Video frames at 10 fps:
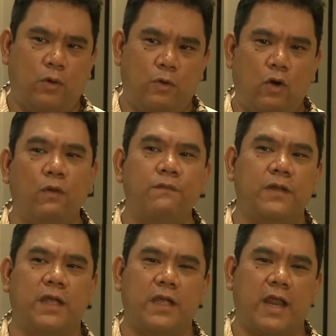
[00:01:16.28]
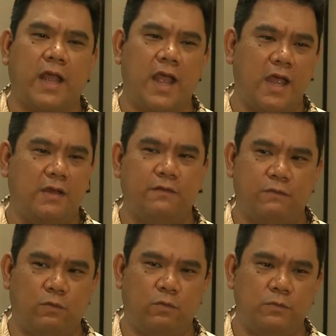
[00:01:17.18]
hopefully get ahead
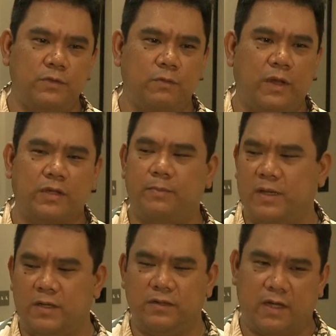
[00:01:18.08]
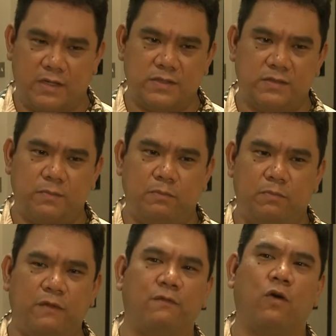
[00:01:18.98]
of what the beetle does
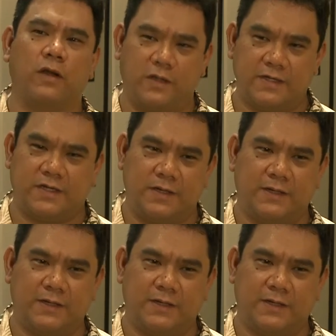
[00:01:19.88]
before it does it.